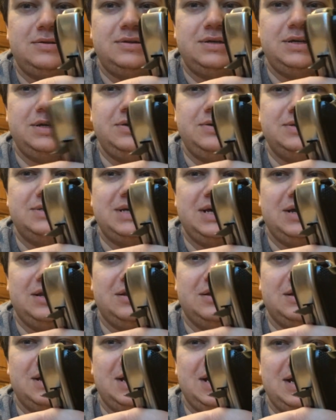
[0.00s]
that you can
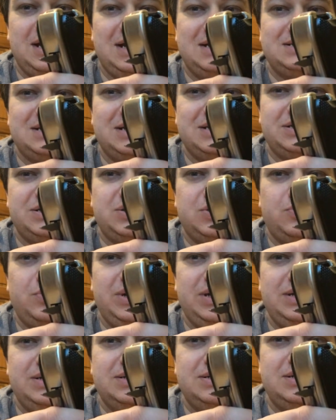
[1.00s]
tell as I
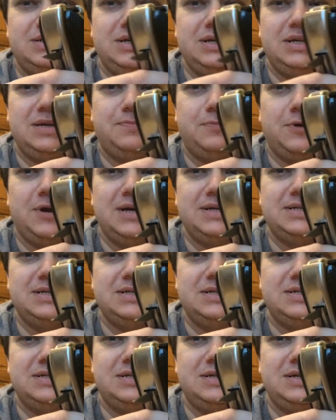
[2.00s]
squeeze, it
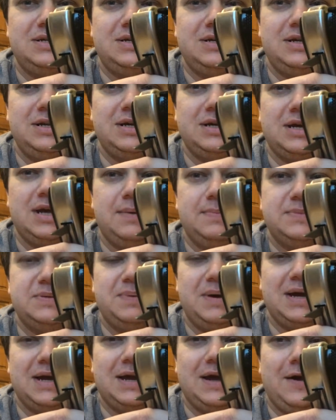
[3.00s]
depresses and it comes
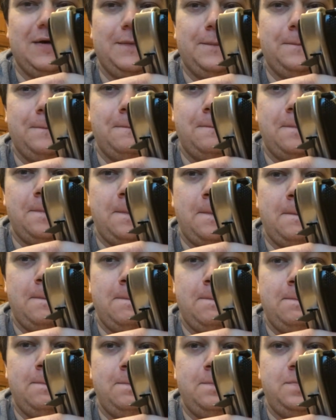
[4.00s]
back out,
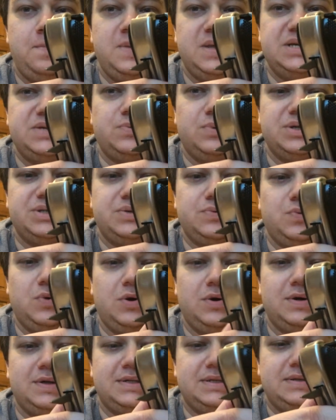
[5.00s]
is what you
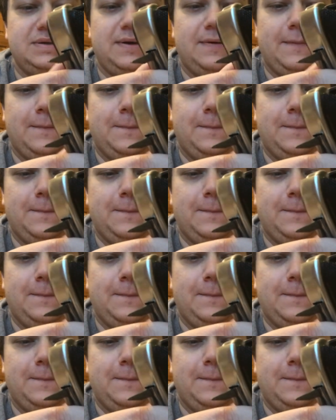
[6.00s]
want.